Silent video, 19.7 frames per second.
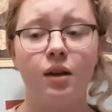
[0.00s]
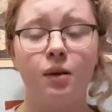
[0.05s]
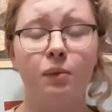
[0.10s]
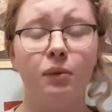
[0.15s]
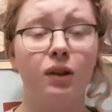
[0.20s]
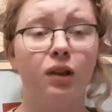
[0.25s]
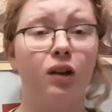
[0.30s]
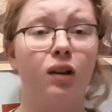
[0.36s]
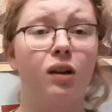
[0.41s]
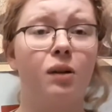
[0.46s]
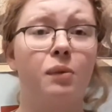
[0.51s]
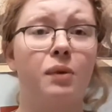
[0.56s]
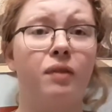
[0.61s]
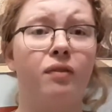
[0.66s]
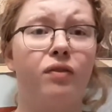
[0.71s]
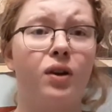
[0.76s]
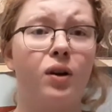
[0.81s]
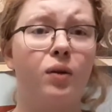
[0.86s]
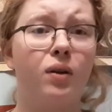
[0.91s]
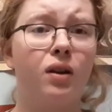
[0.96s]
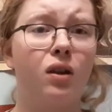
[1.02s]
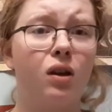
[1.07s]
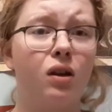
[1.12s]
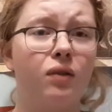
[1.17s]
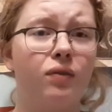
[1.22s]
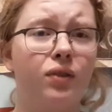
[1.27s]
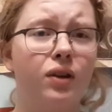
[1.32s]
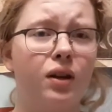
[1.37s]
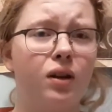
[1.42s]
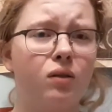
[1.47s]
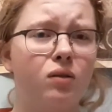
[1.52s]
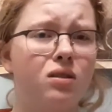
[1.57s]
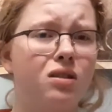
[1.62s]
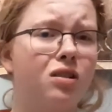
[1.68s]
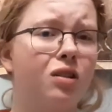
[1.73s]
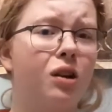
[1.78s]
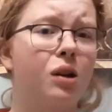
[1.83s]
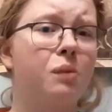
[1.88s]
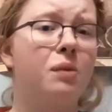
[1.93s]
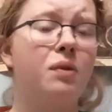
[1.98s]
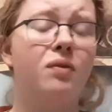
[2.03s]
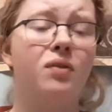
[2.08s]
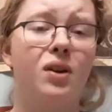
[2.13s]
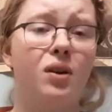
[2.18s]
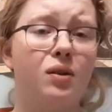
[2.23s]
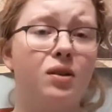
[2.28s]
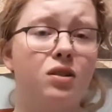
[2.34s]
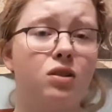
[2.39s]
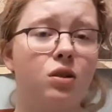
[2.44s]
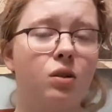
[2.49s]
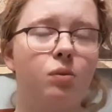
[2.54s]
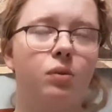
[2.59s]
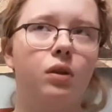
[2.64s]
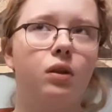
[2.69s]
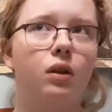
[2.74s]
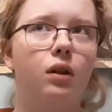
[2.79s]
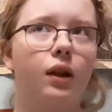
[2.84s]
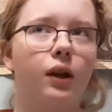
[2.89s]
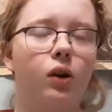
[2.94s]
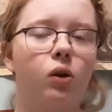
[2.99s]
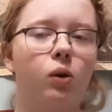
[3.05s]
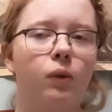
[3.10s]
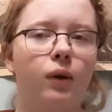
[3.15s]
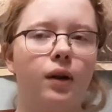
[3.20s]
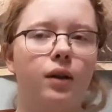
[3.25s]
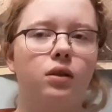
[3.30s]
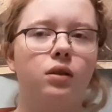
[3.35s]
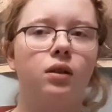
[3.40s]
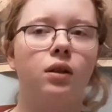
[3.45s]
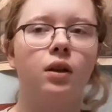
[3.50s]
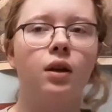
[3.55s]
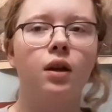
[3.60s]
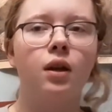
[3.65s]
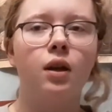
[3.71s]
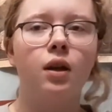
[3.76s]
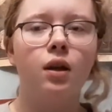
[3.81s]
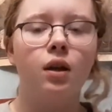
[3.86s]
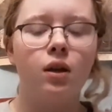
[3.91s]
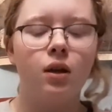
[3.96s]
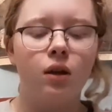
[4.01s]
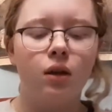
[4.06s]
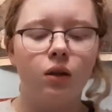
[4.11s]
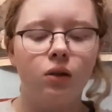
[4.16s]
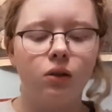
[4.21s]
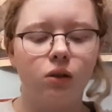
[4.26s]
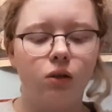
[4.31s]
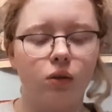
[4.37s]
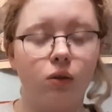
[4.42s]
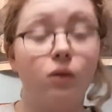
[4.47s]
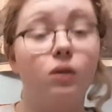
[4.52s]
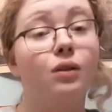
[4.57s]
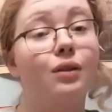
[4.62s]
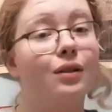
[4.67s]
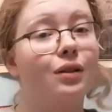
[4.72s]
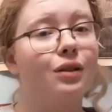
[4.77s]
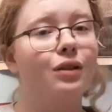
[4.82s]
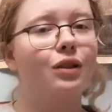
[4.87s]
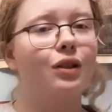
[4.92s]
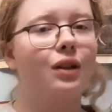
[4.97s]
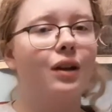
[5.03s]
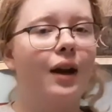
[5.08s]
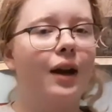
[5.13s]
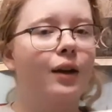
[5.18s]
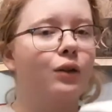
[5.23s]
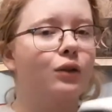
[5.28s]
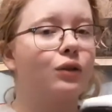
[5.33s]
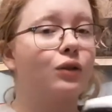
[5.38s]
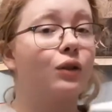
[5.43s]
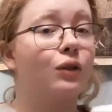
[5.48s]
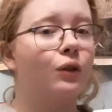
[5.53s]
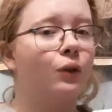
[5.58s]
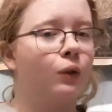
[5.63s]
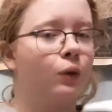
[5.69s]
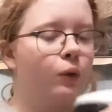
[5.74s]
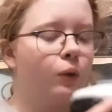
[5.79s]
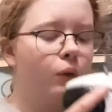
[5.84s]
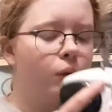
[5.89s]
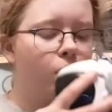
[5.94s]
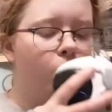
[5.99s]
But they're going to be very long videos. They're going to be very stupid, like always. So, skedaddle, skedoodle.